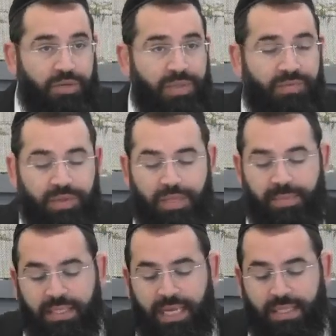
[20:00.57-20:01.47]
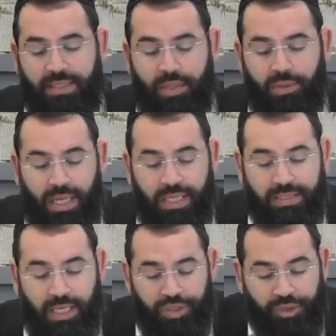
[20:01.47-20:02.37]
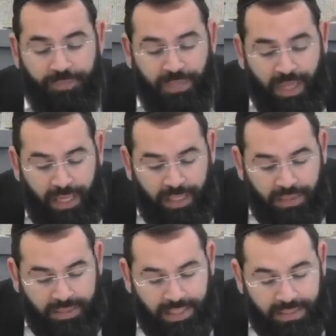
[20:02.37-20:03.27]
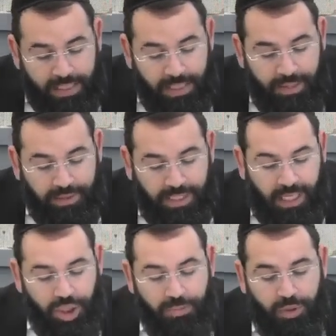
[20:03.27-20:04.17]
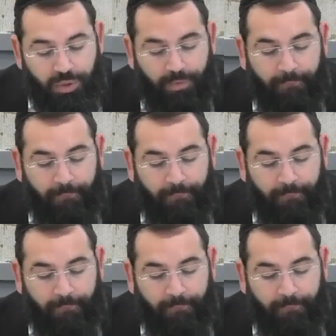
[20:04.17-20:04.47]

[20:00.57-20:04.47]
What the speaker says: between them is as such. So says the Zera Shimshon.